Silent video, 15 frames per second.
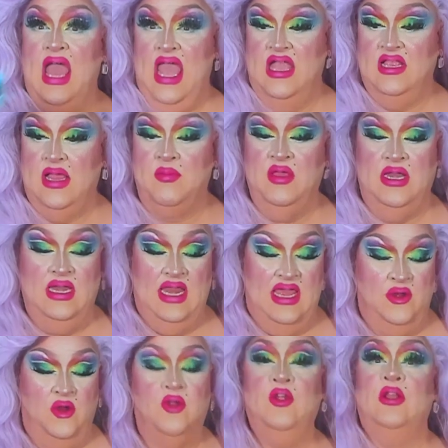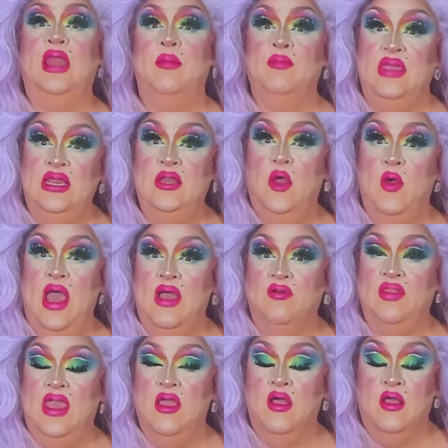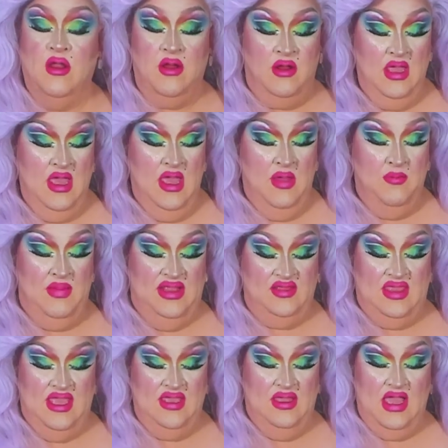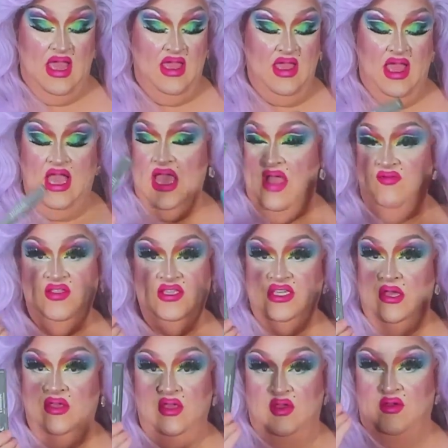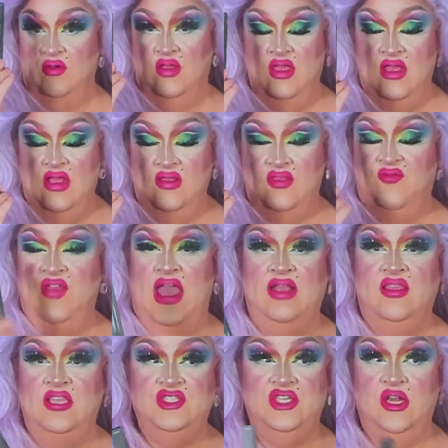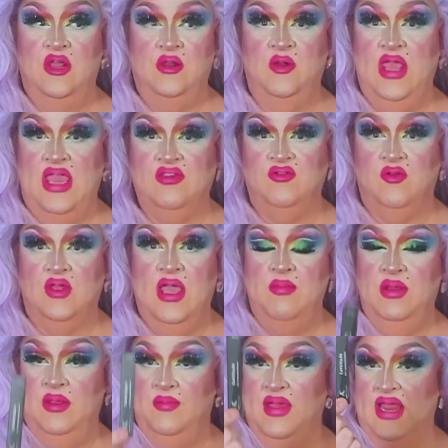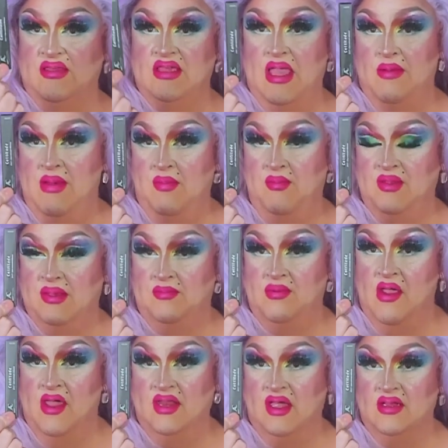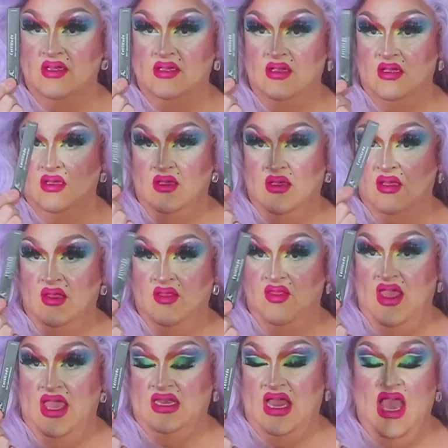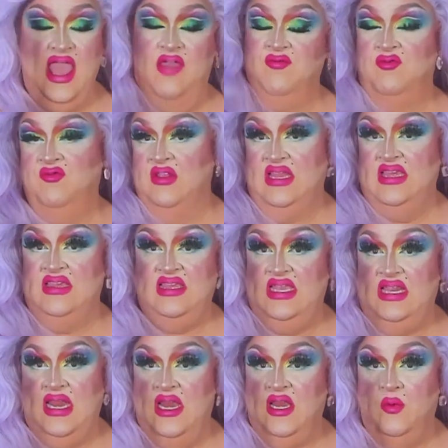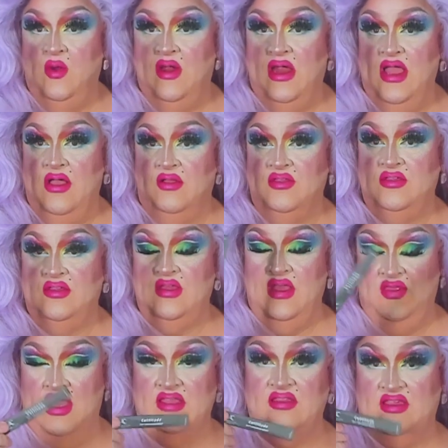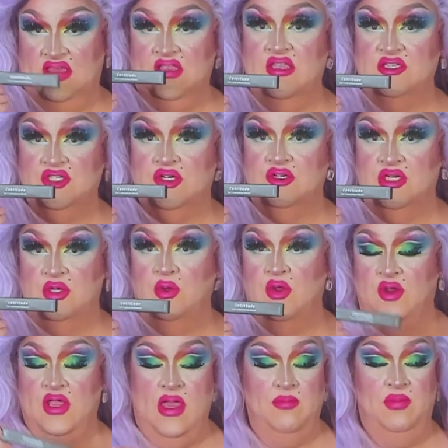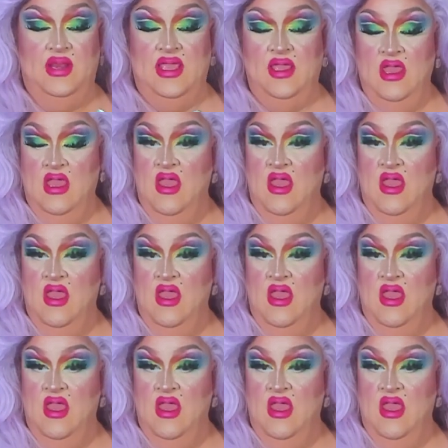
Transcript: and I'm going to let her let me know how they are. But I have to tell you, the fact that she not only has her own company, but has come up with a product that I haven't really seen anywhere else, that's signature to her company.